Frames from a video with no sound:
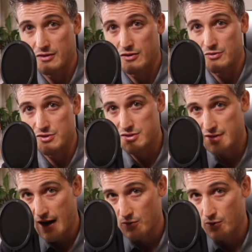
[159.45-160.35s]
goes
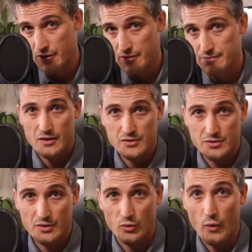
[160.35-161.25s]
downward due
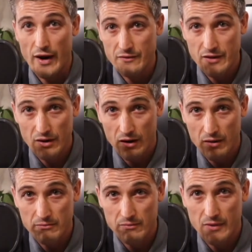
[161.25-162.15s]
to the weight of the
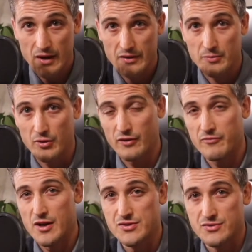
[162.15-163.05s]
arm and the pull of
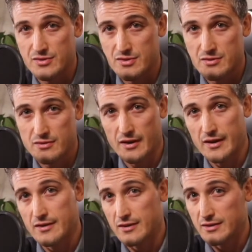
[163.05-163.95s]
muscles,
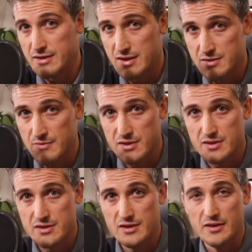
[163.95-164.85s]
like the
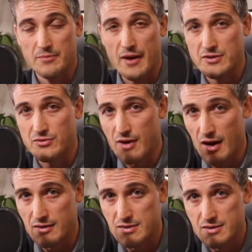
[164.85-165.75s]
latissimus and the
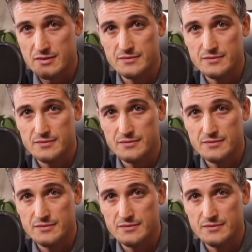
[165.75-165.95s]
pectoralis.